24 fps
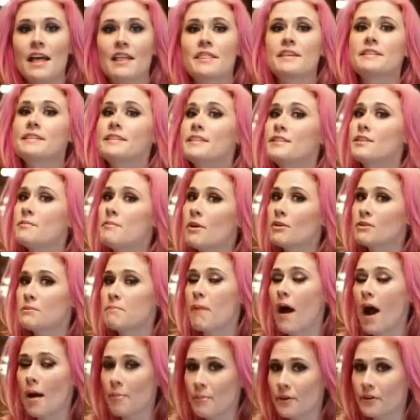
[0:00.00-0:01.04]
This is the most
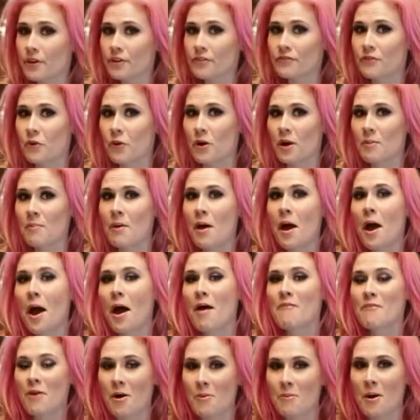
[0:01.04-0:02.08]
popular form
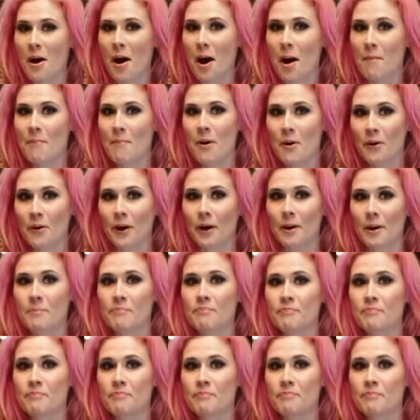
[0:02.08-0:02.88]
of Omaha poker.